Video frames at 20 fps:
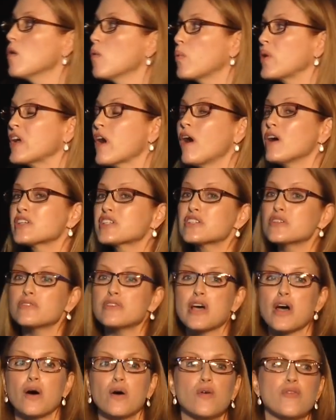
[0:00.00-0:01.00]
We also
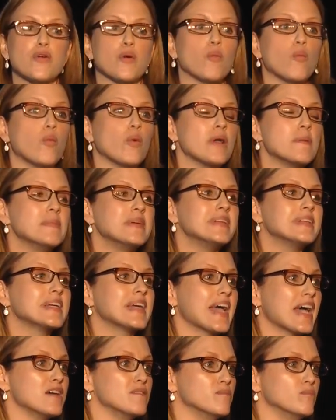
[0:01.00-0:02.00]
know that women
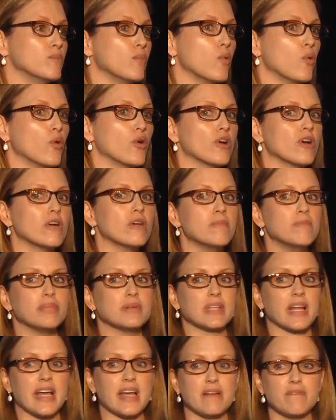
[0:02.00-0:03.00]
get more
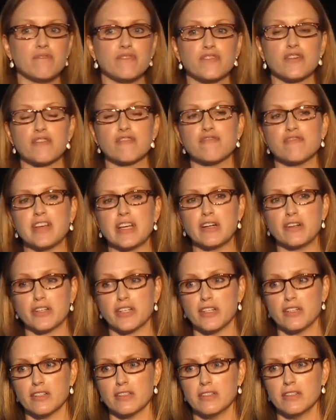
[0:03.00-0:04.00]
blame for
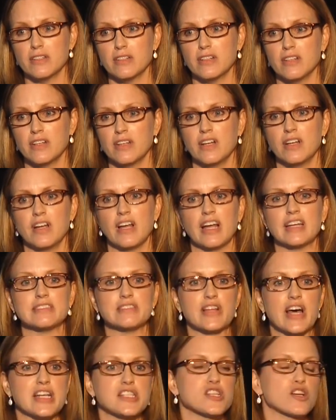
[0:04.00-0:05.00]
failure and
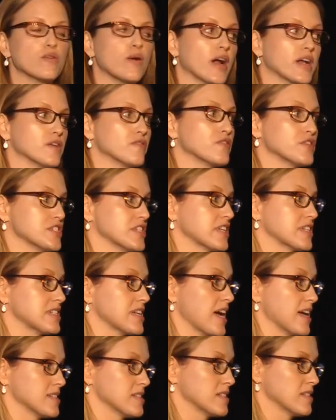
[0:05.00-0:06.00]
less credit for
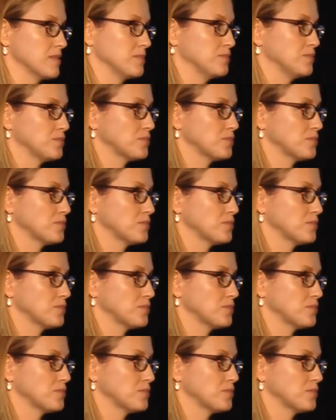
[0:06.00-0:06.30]
success.